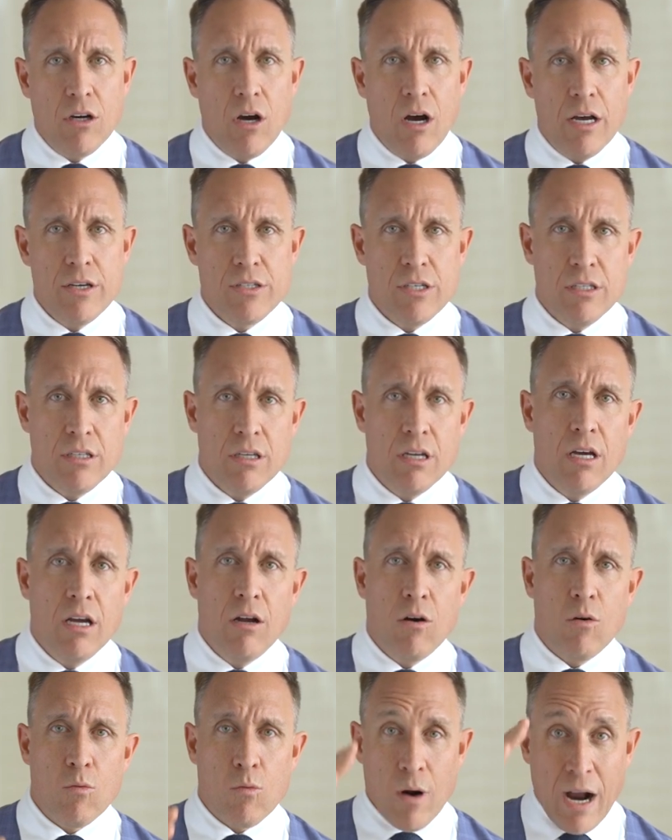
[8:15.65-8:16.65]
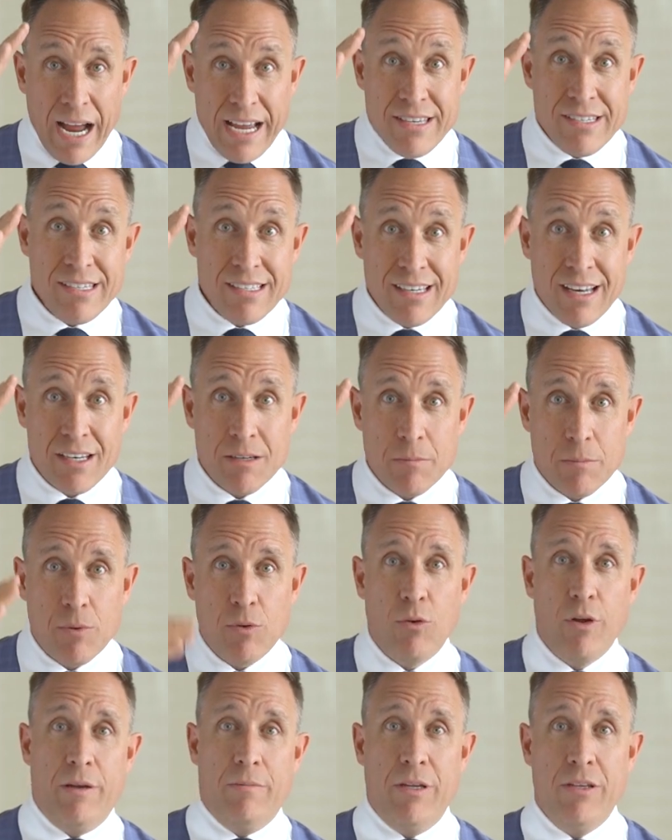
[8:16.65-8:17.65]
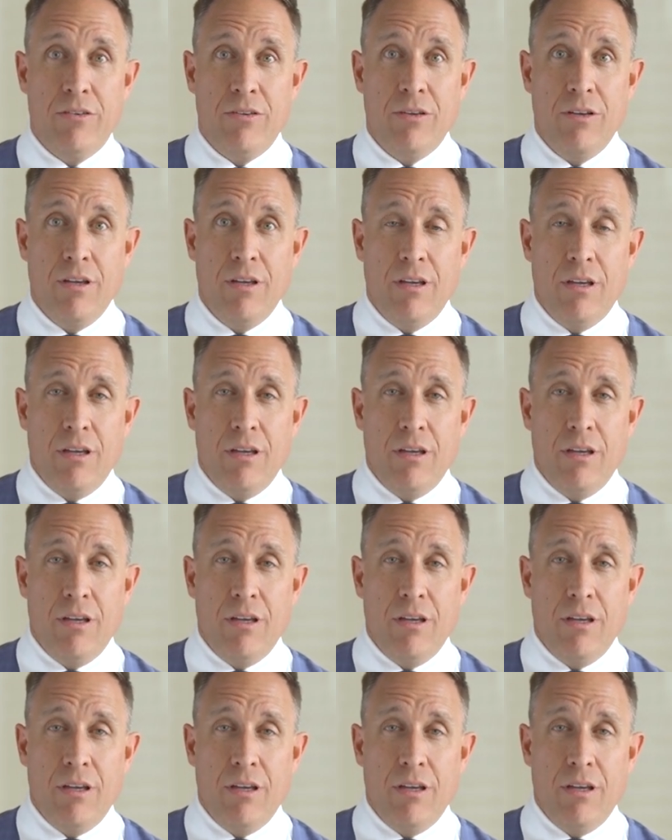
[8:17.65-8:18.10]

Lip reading: causing rising unemployment,